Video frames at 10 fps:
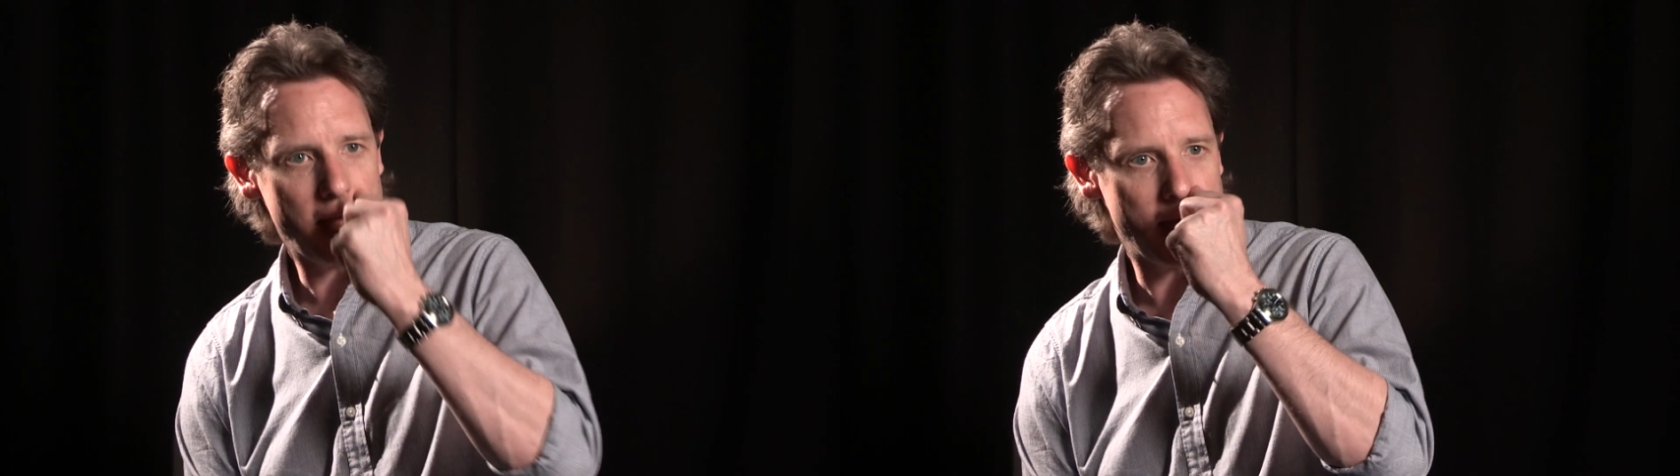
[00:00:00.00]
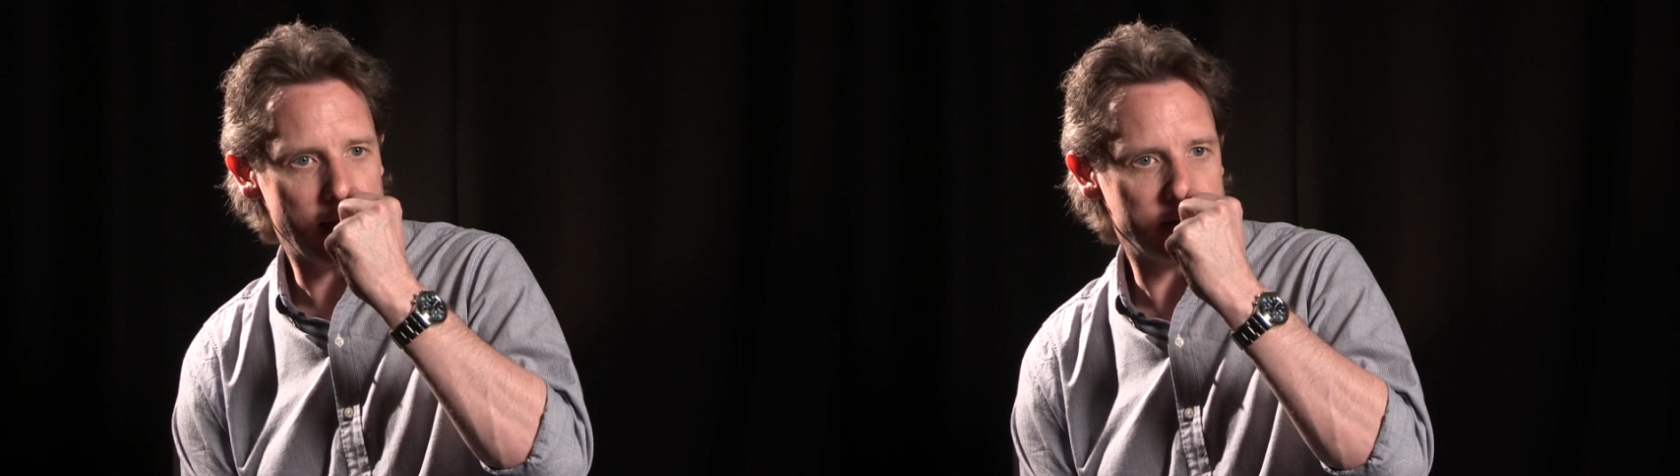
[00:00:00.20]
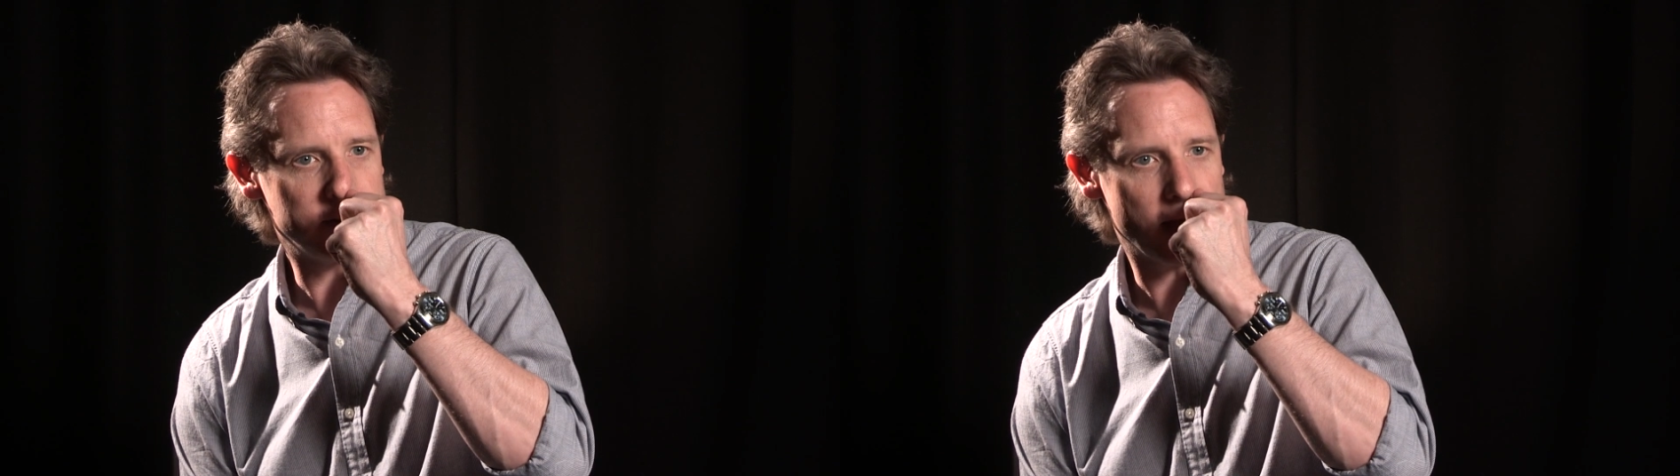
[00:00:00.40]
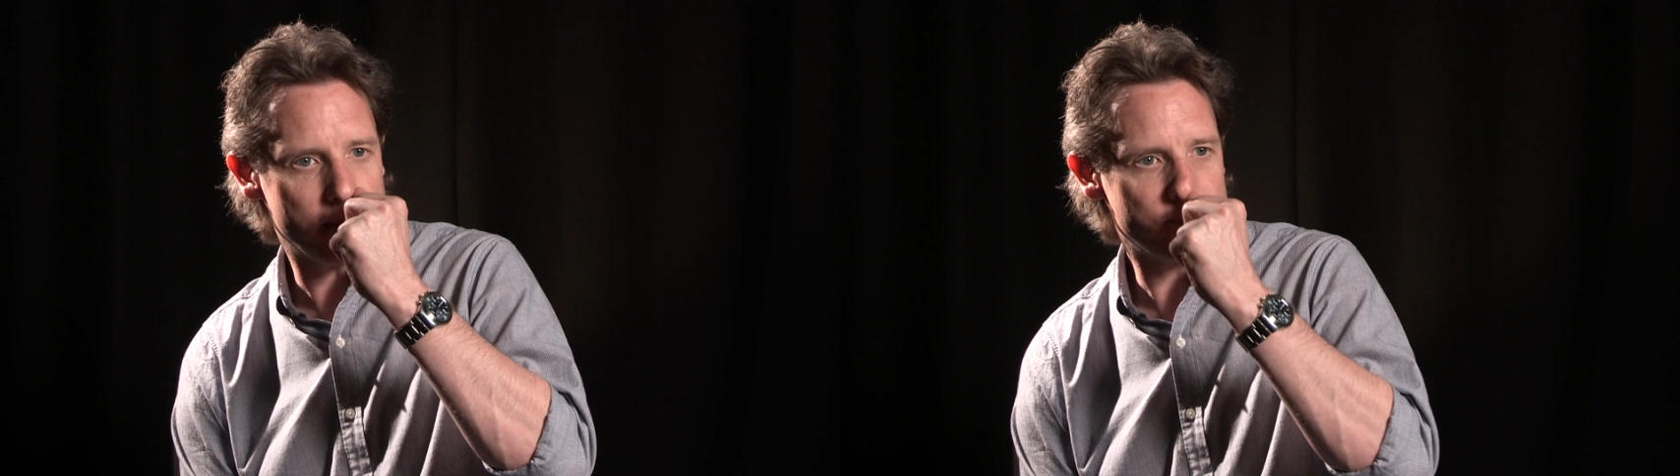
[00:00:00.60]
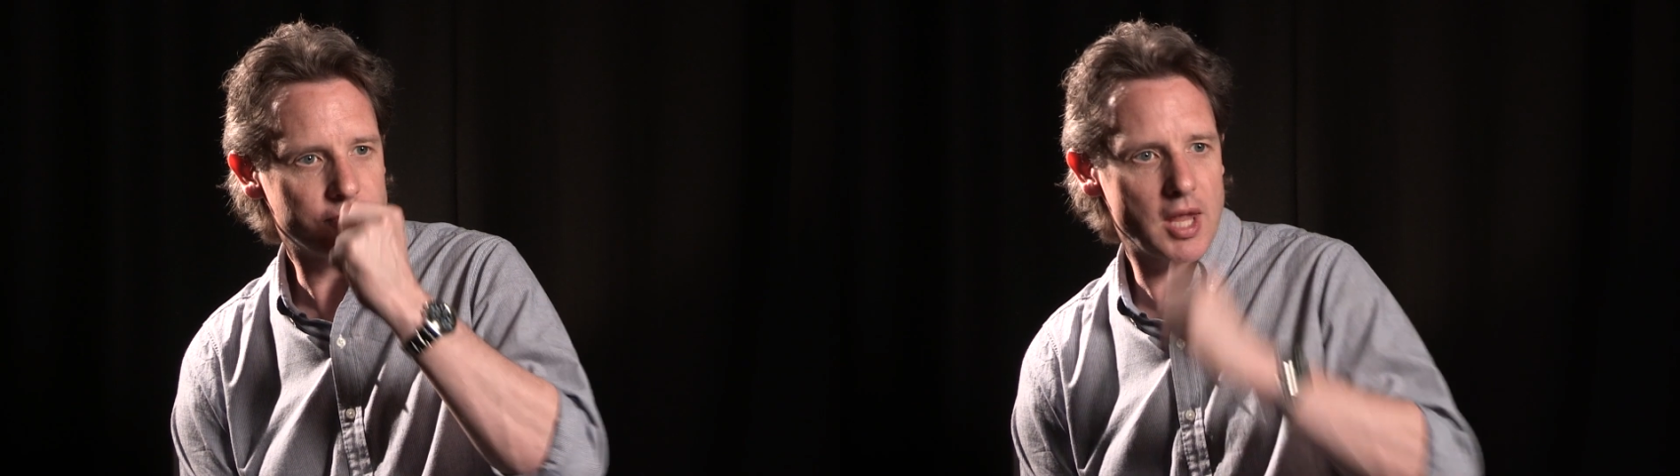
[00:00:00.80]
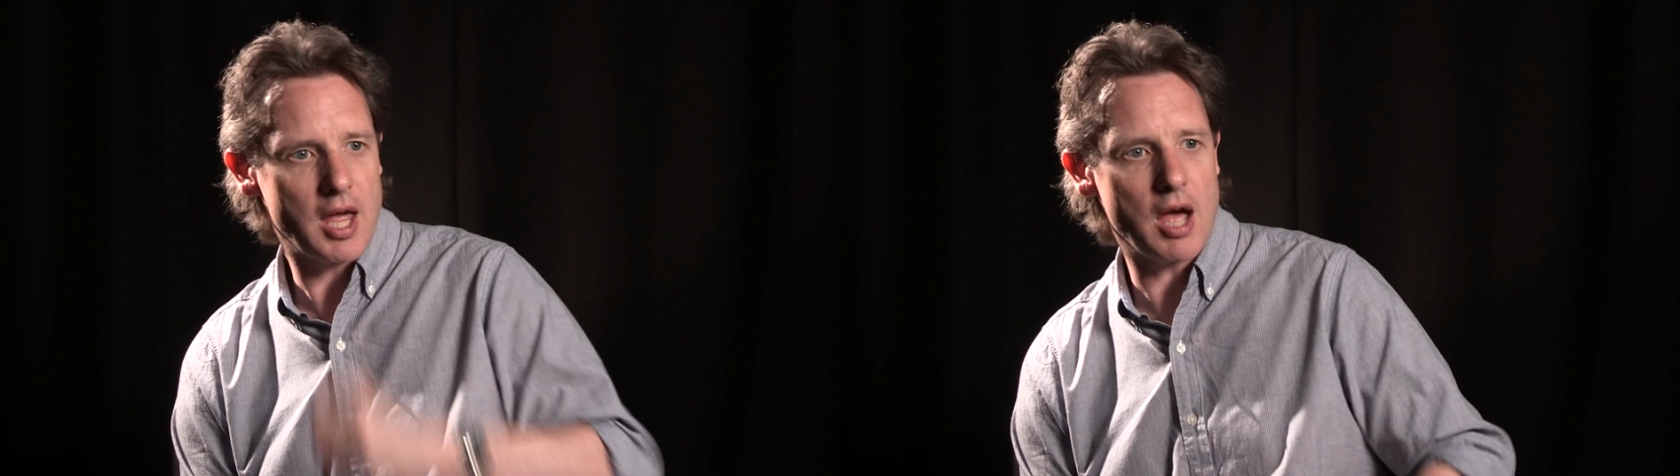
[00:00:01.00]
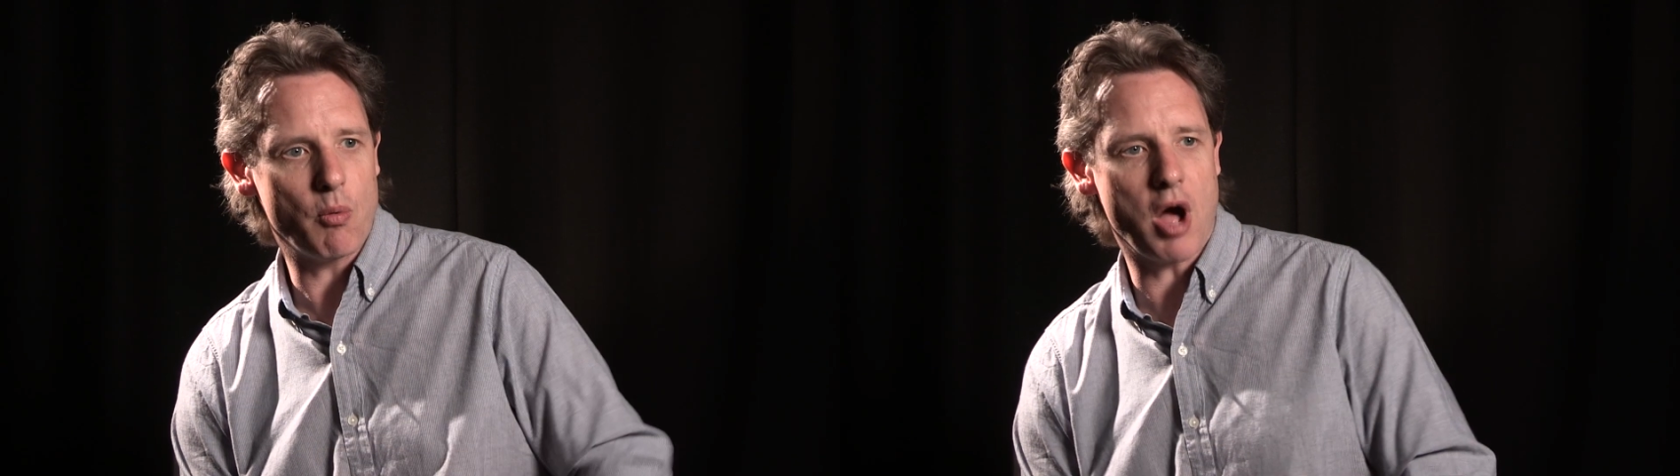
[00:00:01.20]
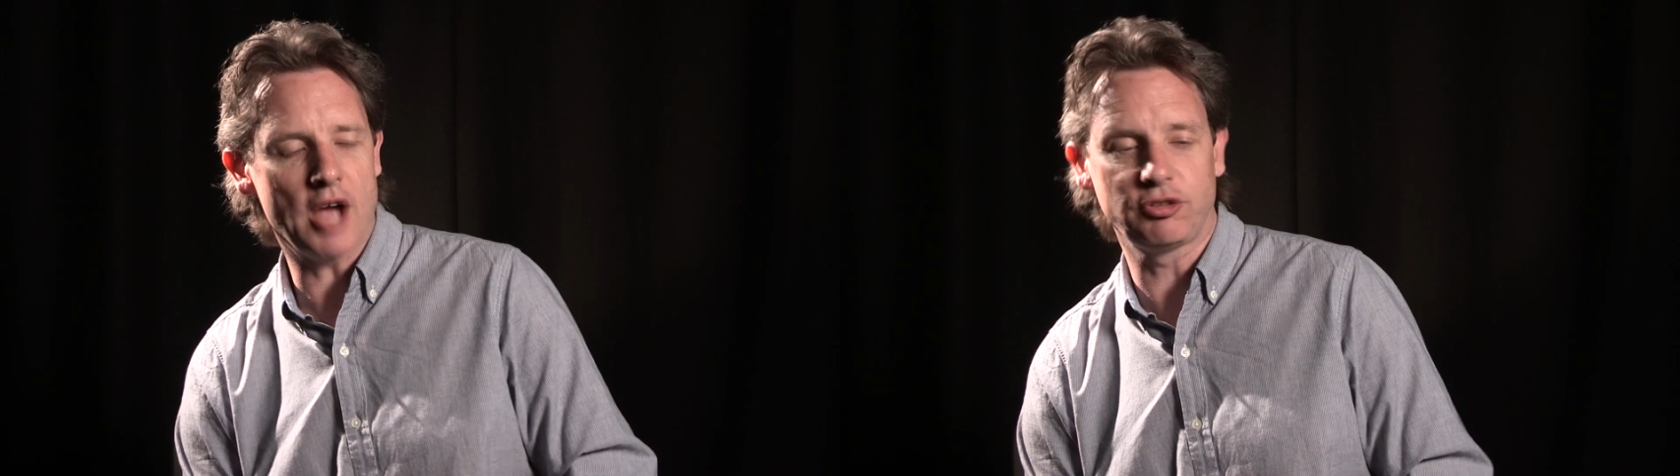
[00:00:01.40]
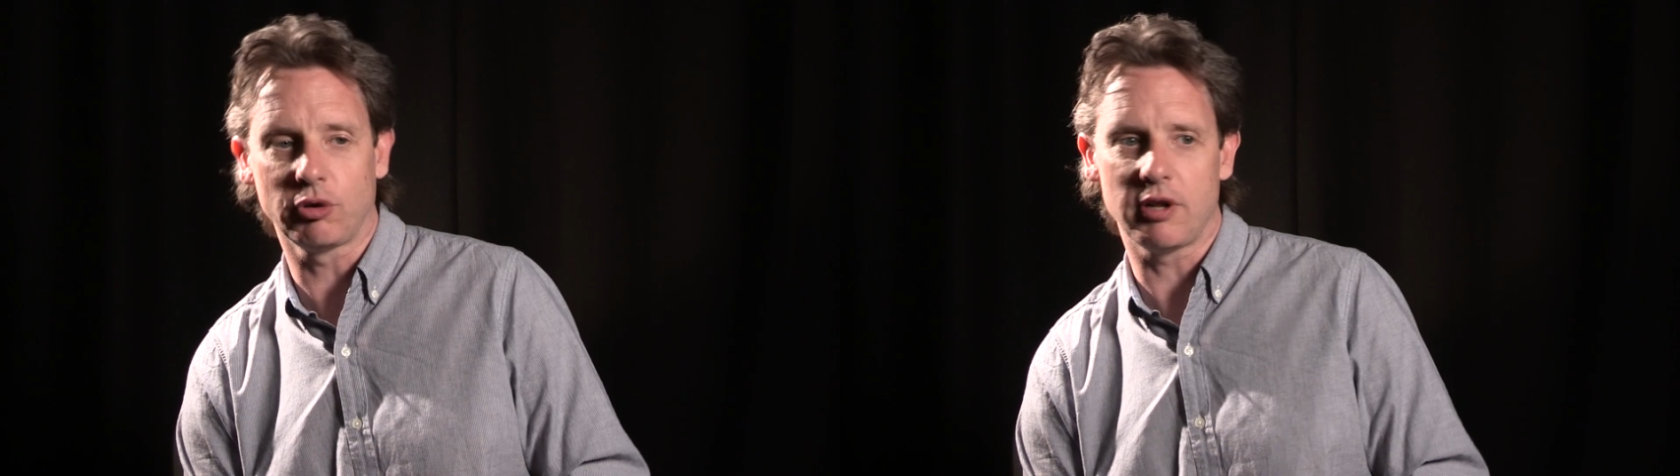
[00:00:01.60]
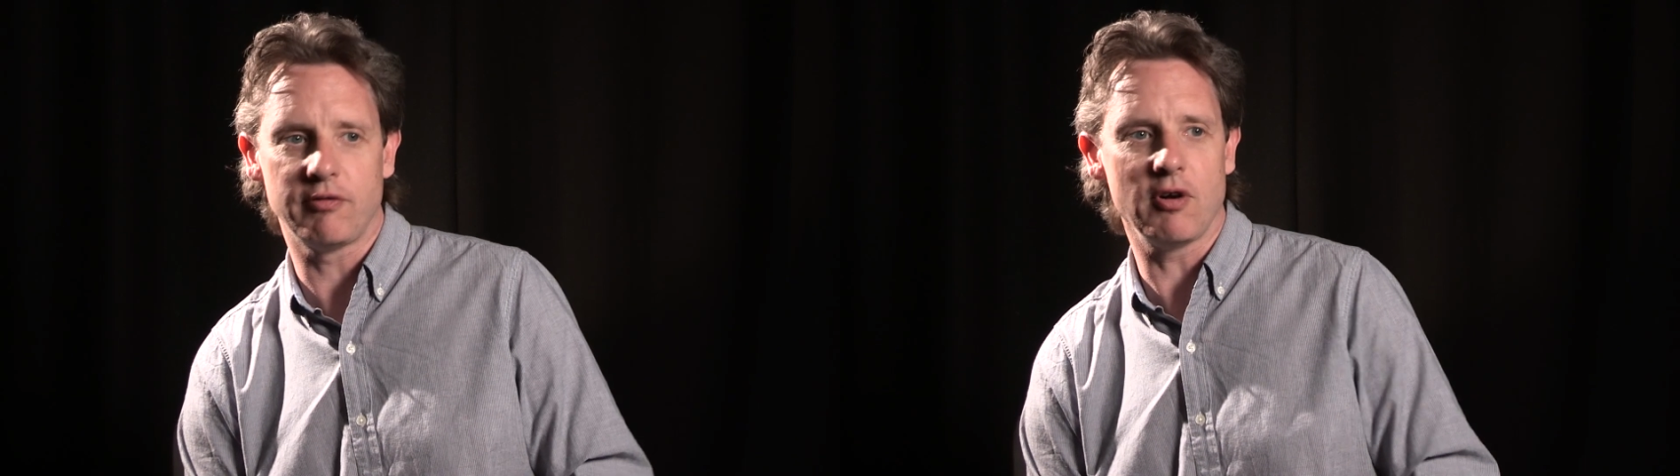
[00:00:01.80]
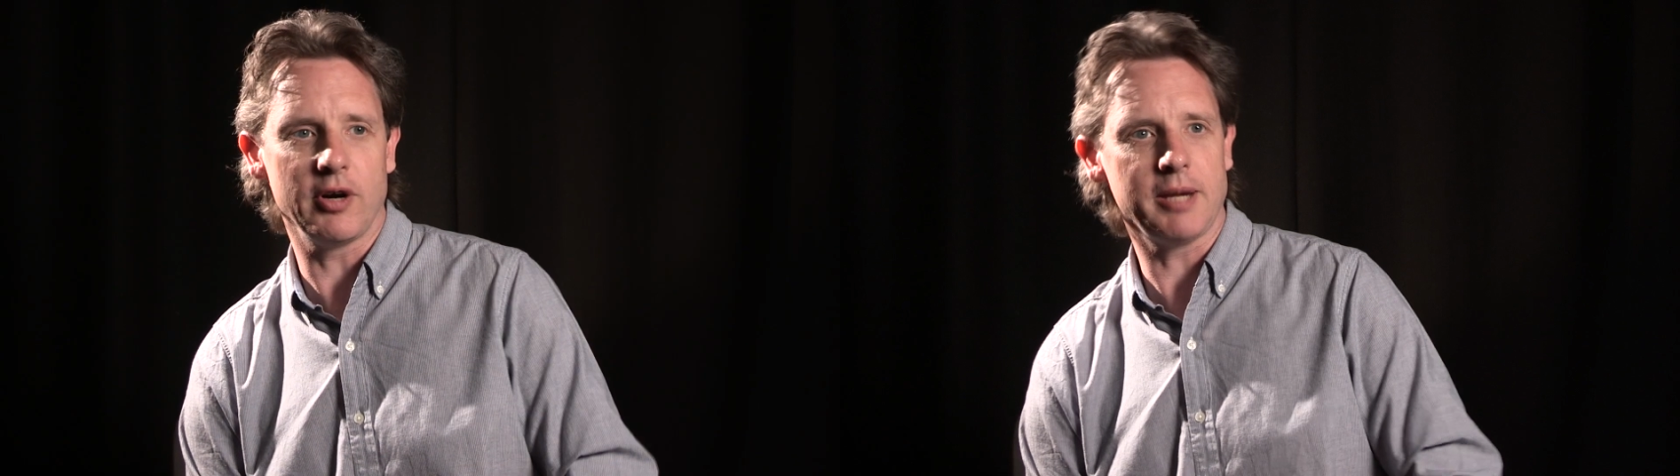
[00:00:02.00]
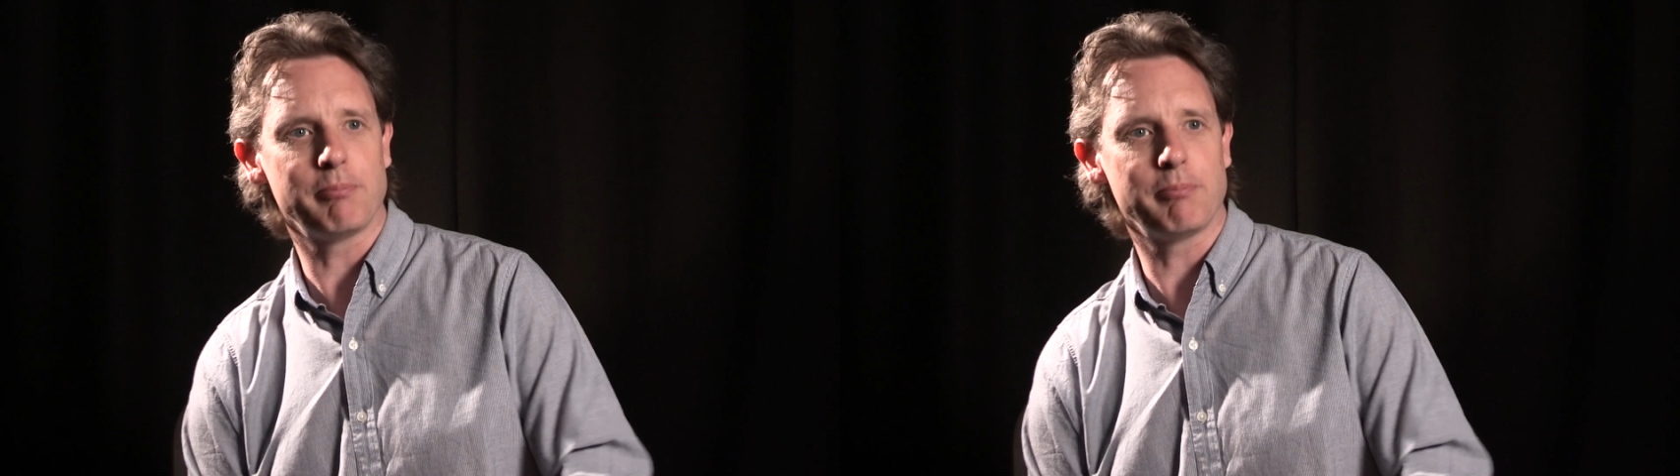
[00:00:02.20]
And I saw it at a very